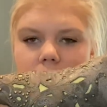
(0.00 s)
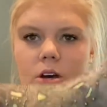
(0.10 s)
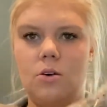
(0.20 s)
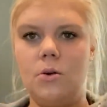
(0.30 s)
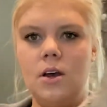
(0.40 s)

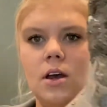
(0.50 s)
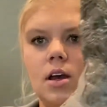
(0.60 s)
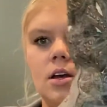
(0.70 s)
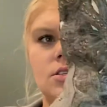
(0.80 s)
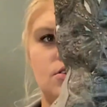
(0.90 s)
toe.
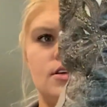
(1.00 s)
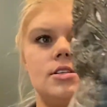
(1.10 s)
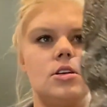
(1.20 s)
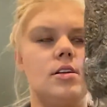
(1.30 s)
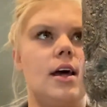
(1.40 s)
So these
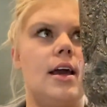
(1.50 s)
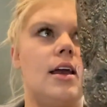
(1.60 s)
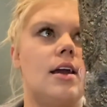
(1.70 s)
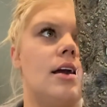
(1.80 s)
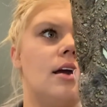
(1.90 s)
are
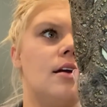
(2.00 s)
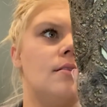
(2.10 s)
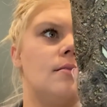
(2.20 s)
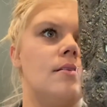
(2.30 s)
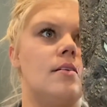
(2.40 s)
like
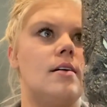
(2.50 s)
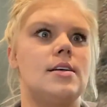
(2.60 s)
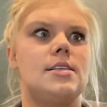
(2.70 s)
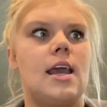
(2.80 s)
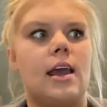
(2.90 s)
a
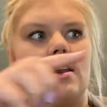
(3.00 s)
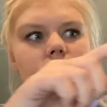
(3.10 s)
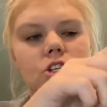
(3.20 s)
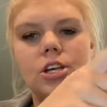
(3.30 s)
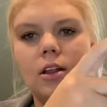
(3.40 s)

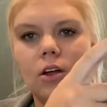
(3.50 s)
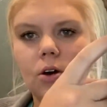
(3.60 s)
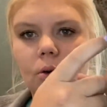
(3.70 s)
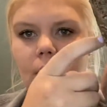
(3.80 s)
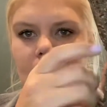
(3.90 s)
tannish
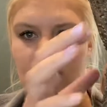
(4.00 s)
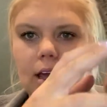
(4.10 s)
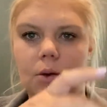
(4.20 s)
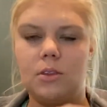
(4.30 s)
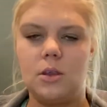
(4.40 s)
yellow
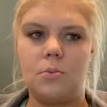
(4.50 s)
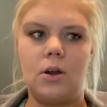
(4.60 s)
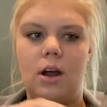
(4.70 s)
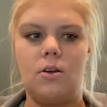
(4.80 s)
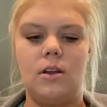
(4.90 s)
inlay with the
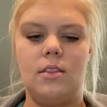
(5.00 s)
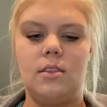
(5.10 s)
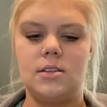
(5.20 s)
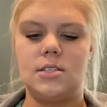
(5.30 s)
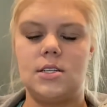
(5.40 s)
brown and
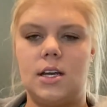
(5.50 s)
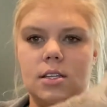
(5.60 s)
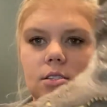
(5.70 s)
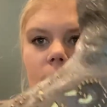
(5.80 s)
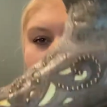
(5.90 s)
the
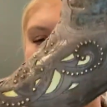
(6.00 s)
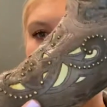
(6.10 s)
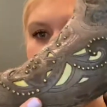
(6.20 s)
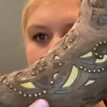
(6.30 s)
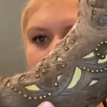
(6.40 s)
studs,
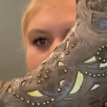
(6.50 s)
which like